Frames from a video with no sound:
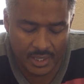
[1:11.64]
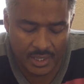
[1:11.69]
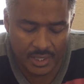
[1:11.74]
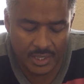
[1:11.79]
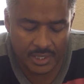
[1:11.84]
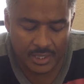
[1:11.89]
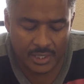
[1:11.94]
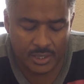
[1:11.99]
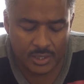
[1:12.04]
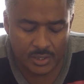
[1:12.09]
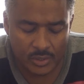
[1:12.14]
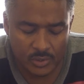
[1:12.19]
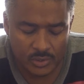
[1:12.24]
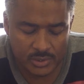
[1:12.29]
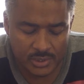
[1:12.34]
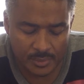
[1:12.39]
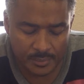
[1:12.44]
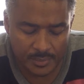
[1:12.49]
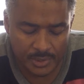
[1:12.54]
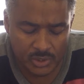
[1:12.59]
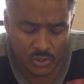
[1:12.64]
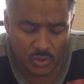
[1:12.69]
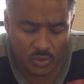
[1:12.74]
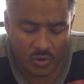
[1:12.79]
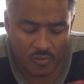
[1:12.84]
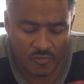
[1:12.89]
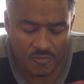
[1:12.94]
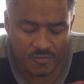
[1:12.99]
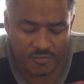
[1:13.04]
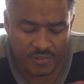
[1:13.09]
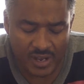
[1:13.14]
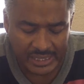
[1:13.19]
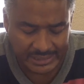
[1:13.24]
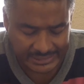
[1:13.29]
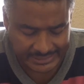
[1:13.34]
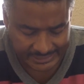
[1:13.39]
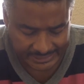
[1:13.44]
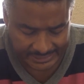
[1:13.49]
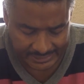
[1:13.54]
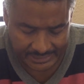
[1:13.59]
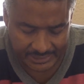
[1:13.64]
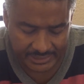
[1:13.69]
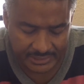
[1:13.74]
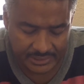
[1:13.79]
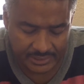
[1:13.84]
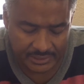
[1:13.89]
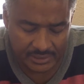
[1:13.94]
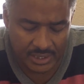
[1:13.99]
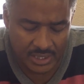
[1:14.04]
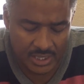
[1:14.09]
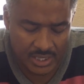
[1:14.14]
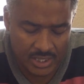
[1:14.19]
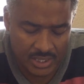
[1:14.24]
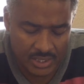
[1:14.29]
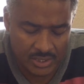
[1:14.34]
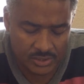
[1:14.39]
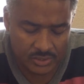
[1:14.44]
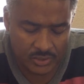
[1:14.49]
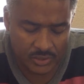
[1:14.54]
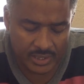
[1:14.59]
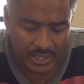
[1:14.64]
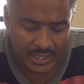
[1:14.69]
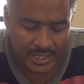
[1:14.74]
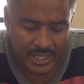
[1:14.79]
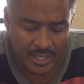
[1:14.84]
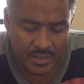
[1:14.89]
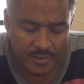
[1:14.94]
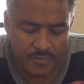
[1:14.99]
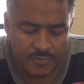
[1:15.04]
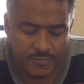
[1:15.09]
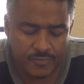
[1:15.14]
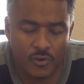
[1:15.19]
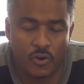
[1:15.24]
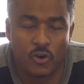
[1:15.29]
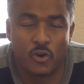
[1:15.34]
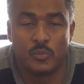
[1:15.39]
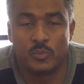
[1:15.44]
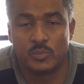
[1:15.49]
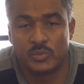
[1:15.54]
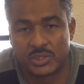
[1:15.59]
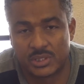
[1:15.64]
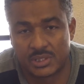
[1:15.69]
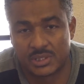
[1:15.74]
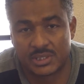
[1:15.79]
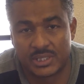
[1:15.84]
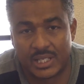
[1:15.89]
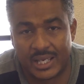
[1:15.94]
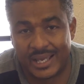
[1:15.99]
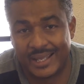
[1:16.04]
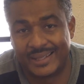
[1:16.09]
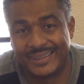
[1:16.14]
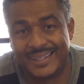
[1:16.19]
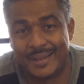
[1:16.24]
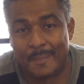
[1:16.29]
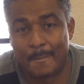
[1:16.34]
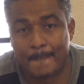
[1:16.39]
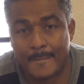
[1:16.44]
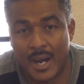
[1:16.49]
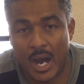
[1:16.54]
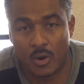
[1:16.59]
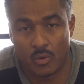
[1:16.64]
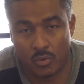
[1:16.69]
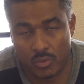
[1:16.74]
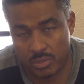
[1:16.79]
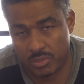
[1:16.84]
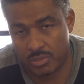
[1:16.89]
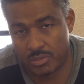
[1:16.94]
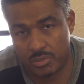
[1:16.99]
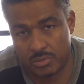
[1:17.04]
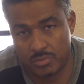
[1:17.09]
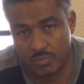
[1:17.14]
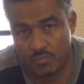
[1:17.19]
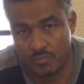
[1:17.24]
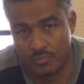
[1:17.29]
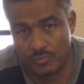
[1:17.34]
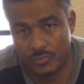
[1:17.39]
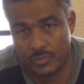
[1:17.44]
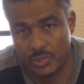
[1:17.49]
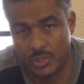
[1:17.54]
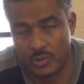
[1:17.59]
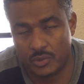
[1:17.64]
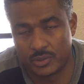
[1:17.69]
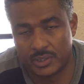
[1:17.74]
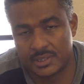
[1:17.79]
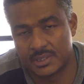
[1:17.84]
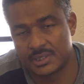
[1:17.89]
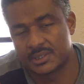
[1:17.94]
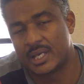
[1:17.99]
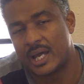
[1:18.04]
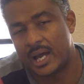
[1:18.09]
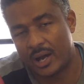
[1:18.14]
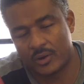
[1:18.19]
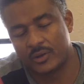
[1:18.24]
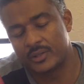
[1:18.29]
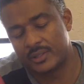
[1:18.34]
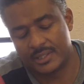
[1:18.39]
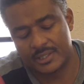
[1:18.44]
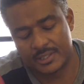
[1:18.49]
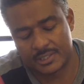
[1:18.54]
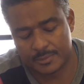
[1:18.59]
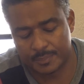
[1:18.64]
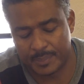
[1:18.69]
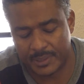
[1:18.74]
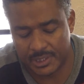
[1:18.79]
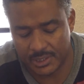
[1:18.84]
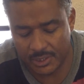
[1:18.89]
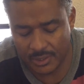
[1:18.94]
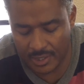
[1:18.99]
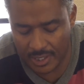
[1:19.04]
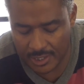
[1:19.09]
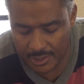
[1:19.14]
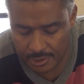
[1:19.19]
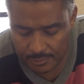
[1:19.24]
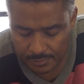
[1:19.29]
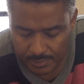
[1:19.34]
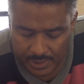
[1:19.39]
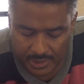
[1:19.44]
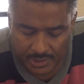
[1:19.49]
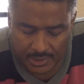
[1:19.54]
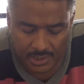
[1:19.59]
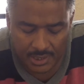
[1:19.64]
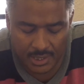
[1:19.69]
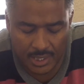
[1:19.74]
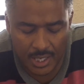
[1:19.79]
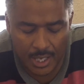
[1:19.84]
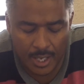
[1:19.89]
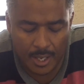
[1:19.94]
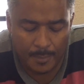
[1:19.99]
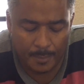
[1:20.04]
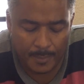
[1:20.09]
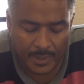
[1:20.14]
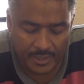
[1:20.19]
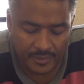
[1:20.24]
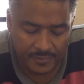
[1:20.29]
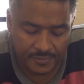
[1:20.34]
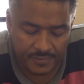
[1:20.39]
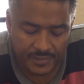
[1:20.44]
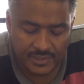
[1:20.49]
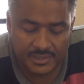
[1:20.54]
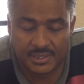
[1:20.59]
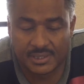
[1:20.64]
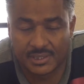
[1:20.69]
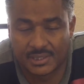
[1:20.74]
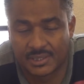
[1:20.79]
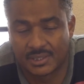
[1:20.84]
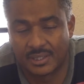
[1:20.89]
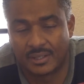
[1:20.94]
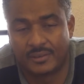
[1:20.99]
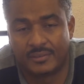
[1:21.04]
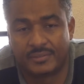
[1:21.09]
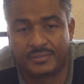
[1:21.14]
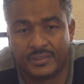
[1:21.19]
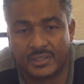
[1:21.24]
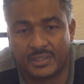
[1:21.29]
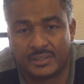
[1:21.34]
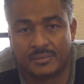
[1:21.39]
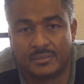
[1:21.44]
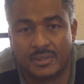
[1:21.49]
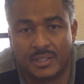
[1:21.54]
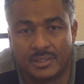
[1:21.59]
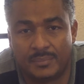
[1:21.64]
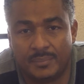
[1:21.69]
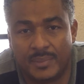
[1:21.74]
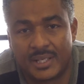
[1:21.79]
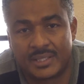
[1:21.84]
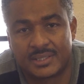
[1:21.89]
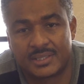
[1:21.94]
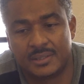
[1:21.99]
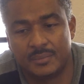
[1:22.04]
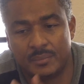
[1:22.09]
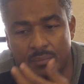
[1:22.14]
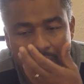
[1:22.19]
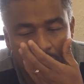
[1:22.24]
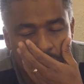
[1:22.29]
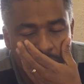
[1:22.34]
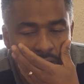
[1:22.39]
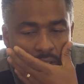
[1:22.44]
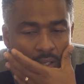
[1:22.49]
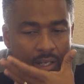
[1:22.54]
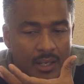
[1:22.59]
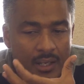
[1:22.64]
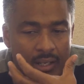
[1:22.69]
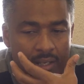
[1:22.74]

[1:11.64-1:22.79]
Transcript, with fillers: It throws him into convulsions so that he foams at the mouth. You know, this is how this particular spirit manifests itself. It, it makes him uh,